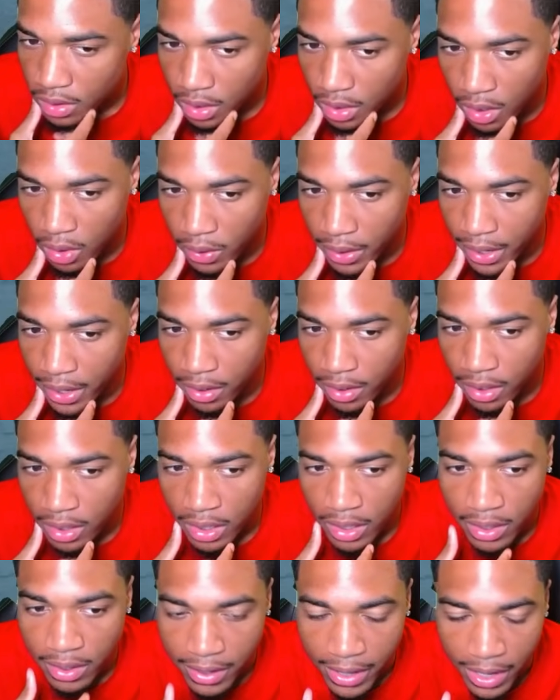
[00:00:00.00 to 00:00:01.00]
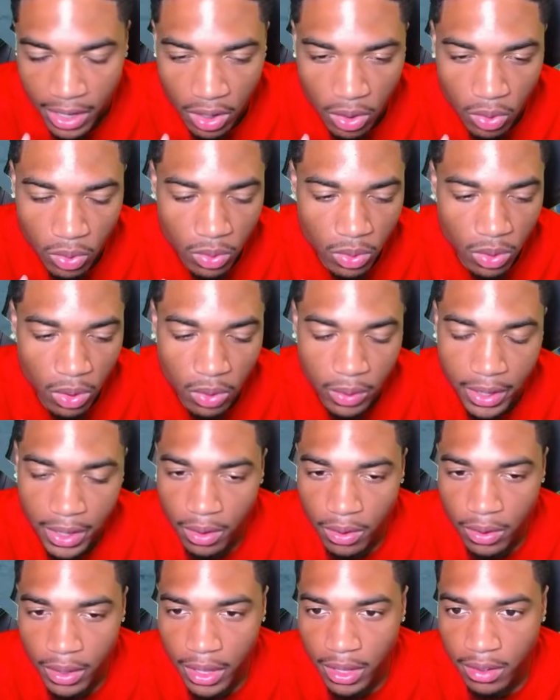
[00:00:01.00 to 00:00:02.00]
zone. Okay. Now,
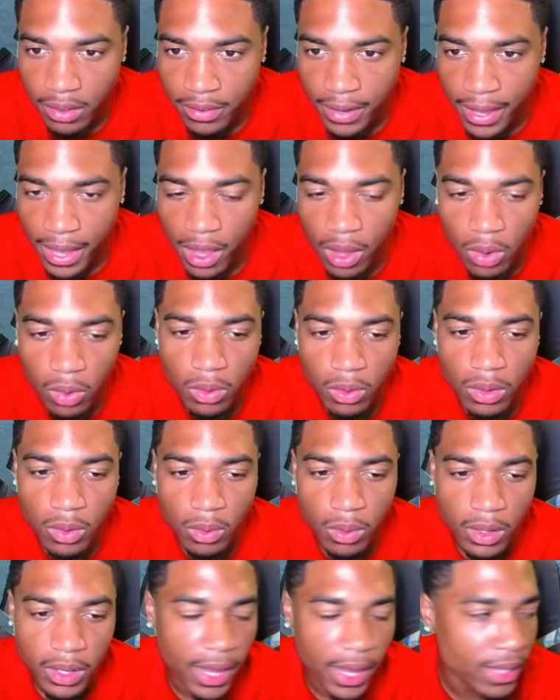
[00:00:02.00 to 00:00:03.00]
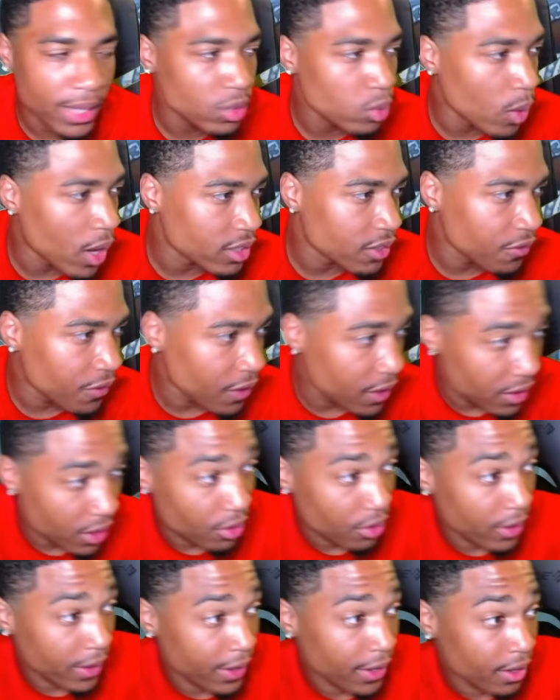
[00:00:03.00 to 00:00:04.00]
okay. Now, let's watch
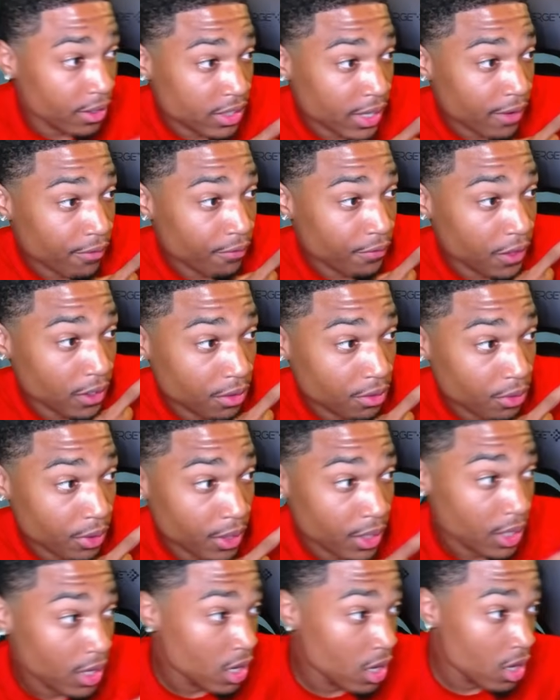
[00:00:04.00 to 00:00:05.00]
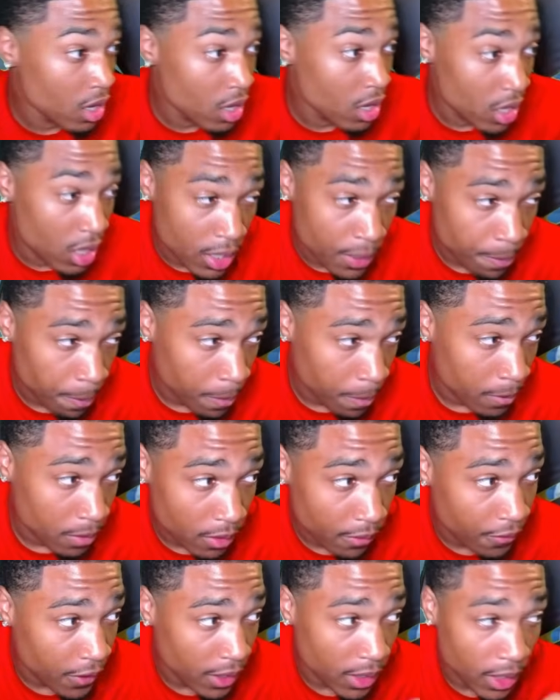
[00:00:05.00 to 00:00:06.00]
53 right here, Chad. 53.
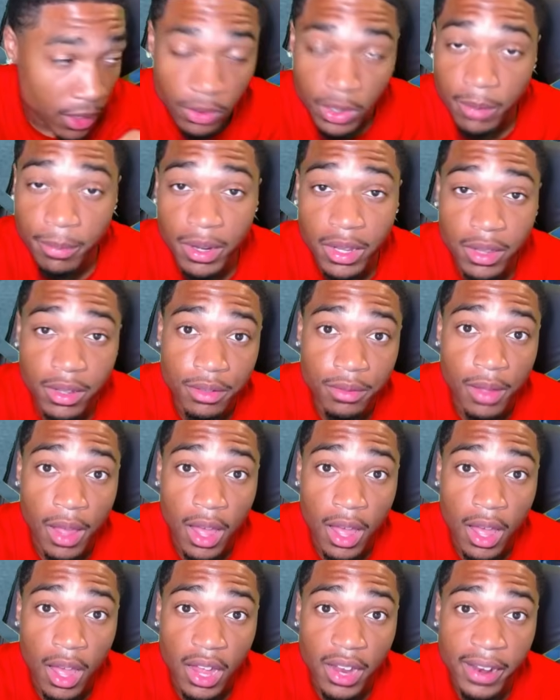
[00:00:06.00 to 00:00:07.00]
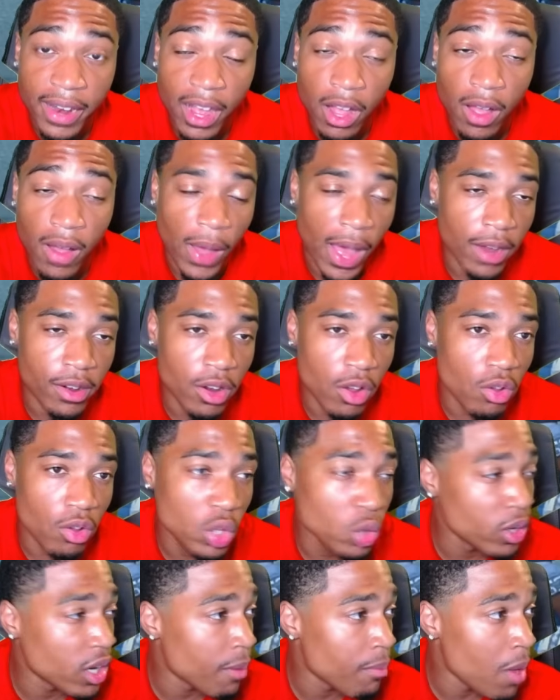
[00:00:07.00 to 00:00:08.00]
53, brother. Now, I know
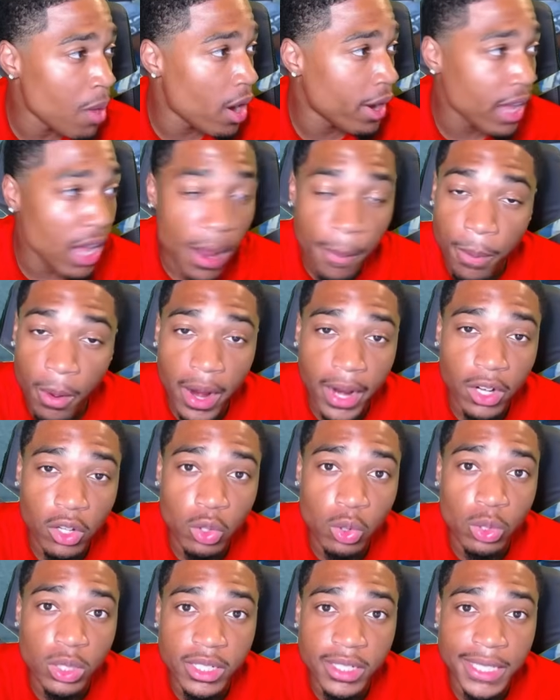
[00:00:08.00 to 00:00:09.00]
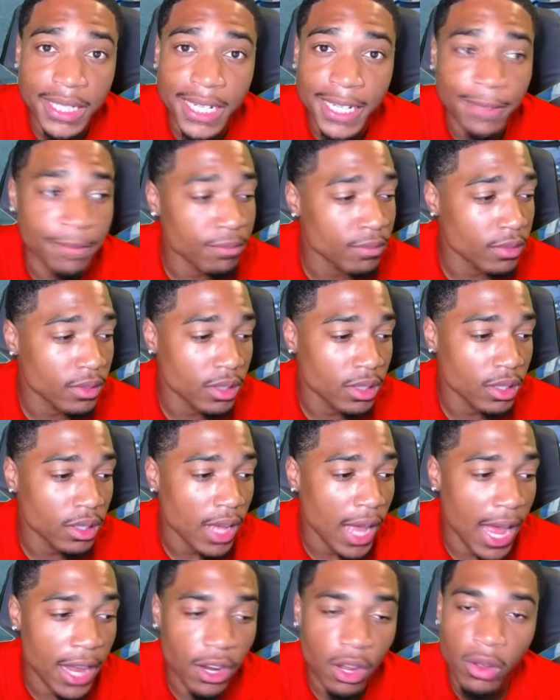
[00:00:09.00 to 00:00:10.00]
you and Amarion probably cool and shit.
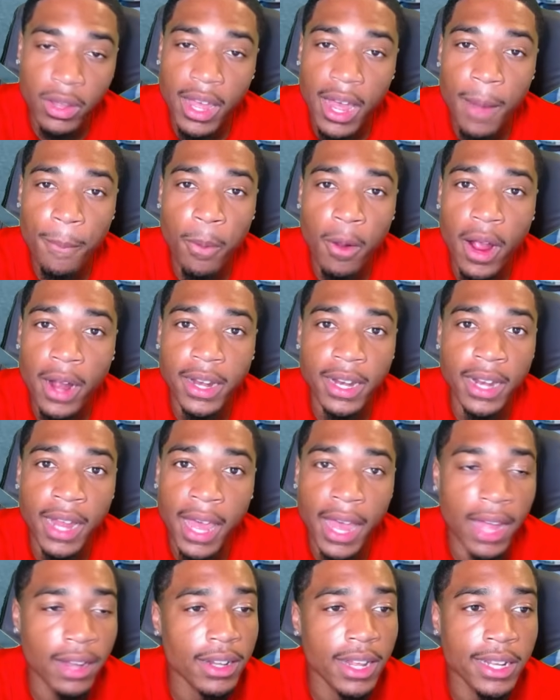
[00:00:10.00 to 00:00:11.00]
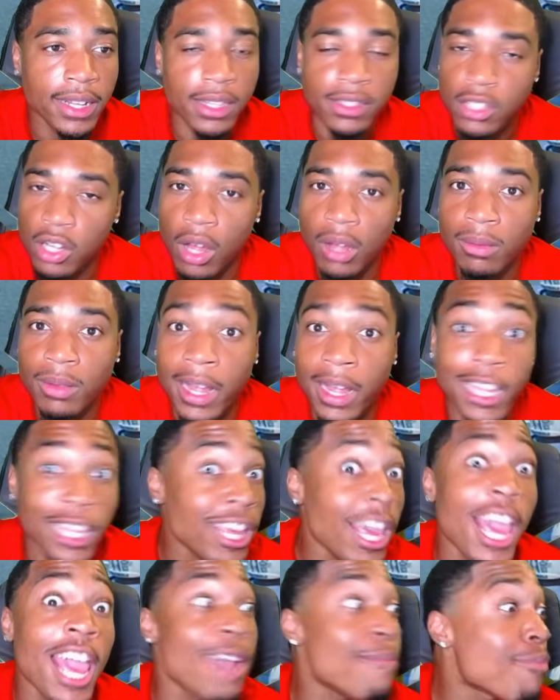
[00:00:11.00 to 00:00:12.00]
I know y'all probably didn't have like a talk like,
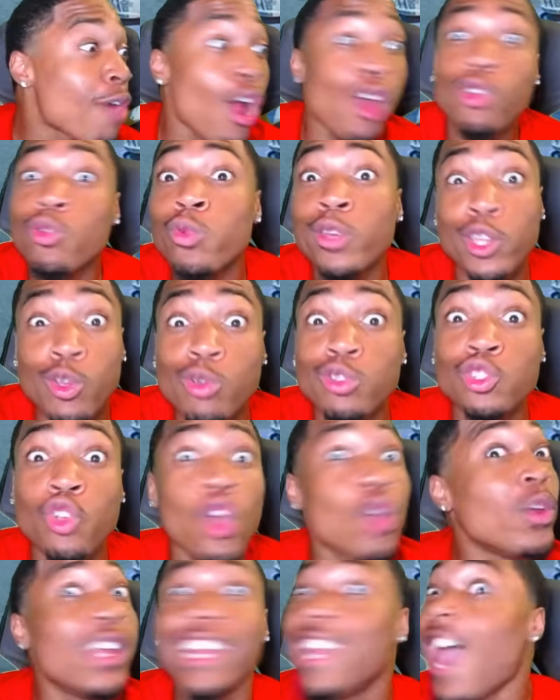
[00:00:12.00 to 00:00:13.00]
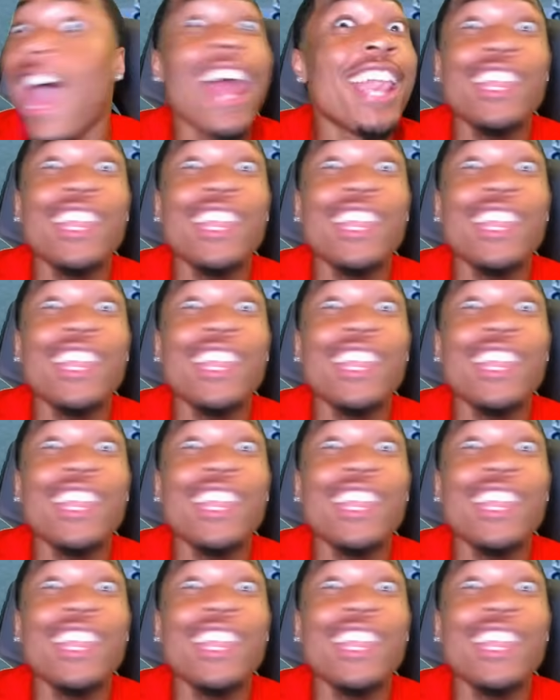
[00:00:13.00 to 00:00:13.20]
yeah, bro, when you score, we gotta